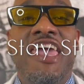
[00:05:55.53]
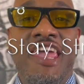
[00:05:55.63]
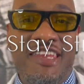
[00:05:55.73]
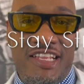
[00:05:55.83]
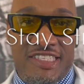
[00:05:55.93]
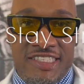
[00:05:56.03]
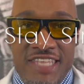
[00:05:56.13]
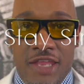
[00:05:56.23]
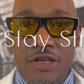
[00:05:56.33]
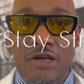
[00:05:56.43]
in the
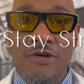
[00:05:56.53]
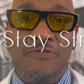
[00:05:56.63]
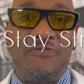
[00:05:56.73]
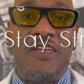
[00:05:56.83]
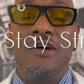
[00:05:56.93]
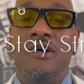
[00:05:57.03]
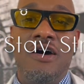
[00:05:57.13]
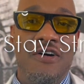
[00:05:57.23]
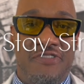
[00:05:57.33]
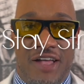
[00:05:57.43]
technical field
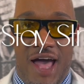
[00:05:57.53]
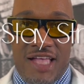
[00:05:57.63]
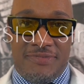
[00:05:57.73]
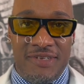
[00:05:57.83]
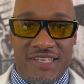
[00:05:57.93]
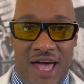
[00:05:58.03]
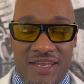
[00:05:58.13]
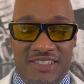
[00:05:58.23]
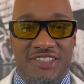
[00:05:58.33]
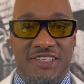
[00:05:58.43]
of cosmetology.